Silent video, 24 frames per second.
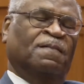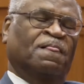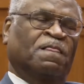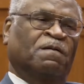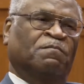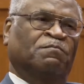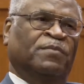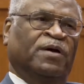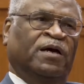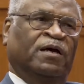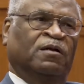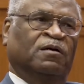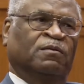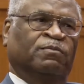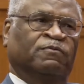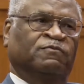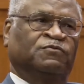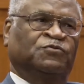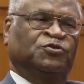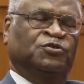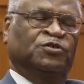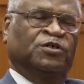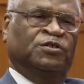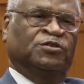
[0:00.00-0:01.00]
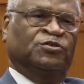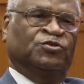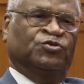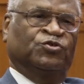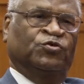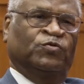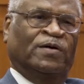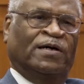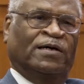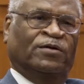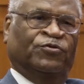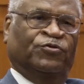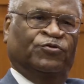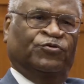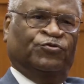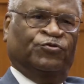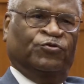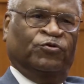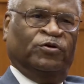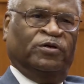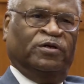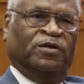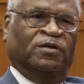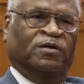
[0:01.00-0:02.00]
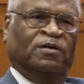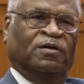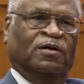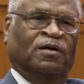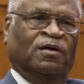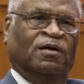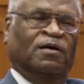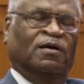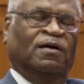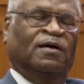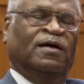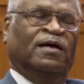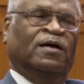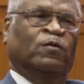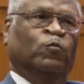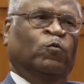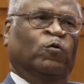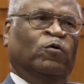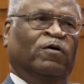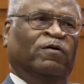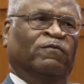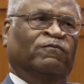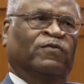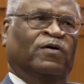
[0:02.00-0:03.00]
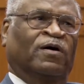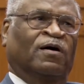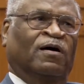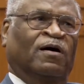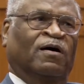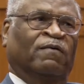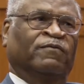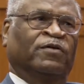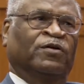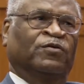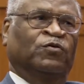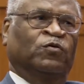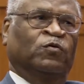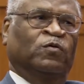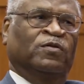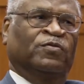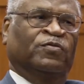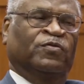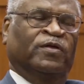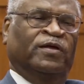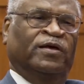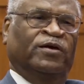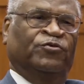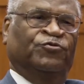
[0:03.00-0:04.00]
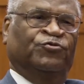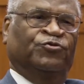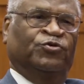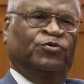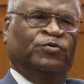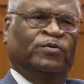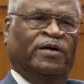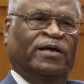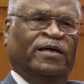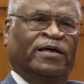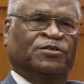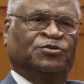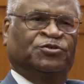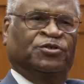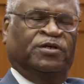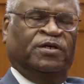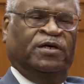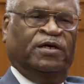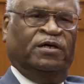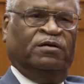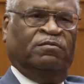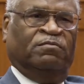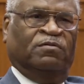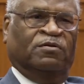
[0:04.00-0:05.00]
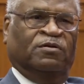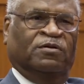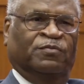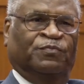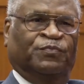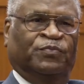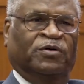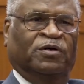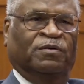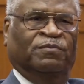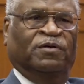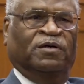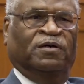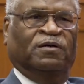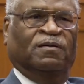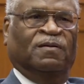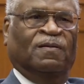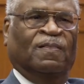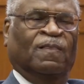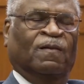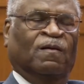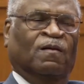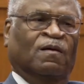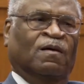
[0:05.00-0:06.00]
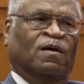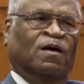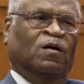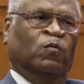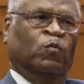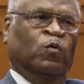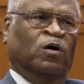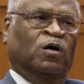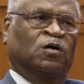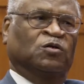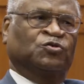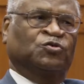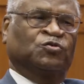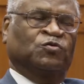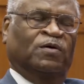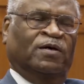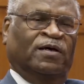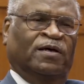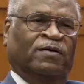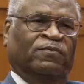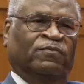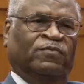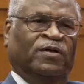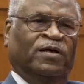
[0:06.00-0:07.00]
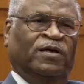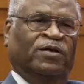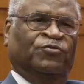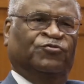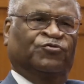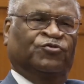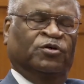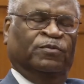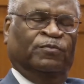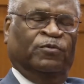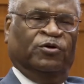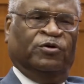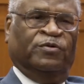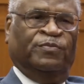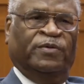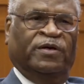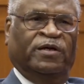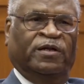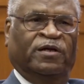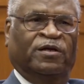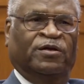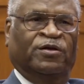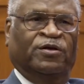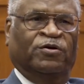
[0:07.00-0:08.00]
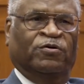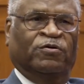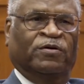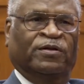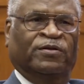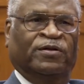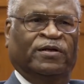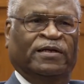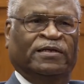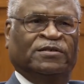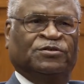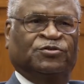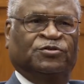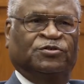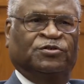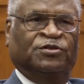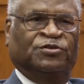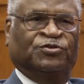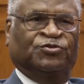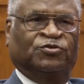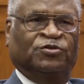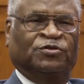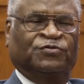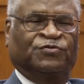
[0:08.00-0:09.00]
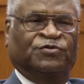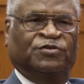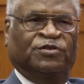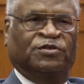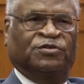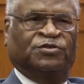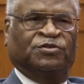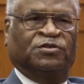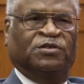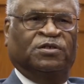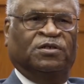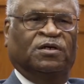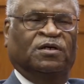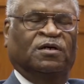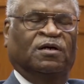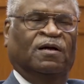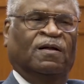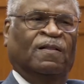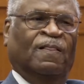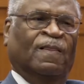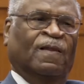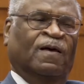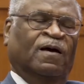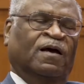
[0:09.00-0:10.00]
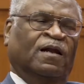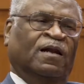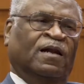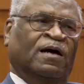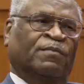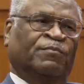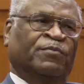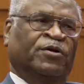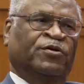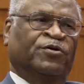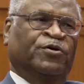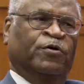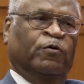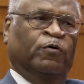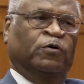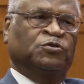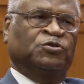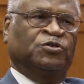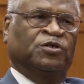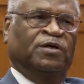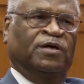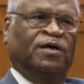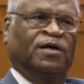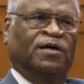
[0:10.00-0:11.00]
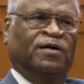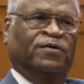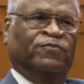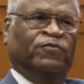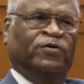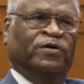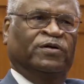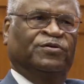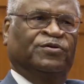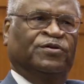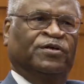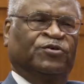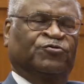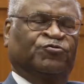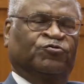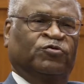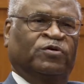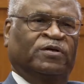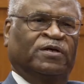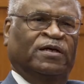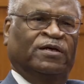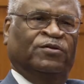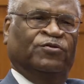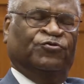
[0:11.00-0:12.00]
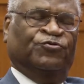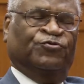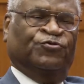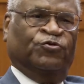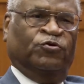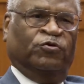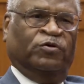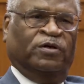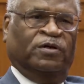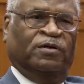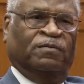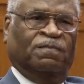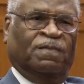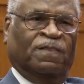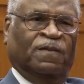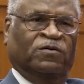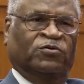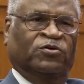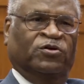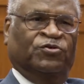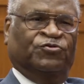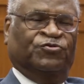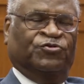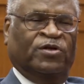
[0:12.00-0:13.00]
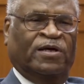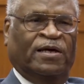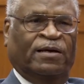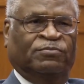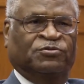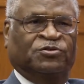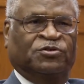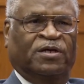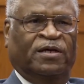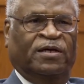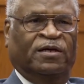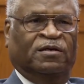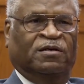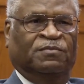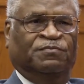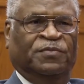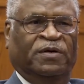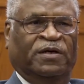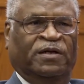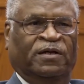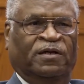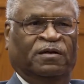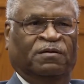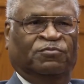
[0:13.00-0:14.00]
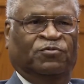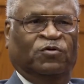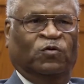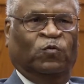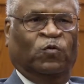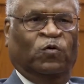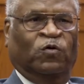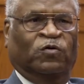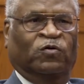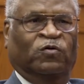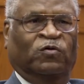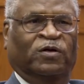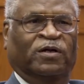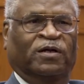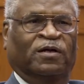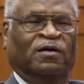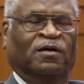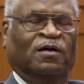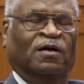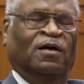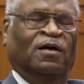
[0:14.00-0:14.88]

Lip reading: made up of judges throughout the circuit, and we're involved in doing things to educate the public. And we also have a similar committee here in the Eastern District of Tennessee, and I'm encouraging every district in the circuit to establish a committee to work on it.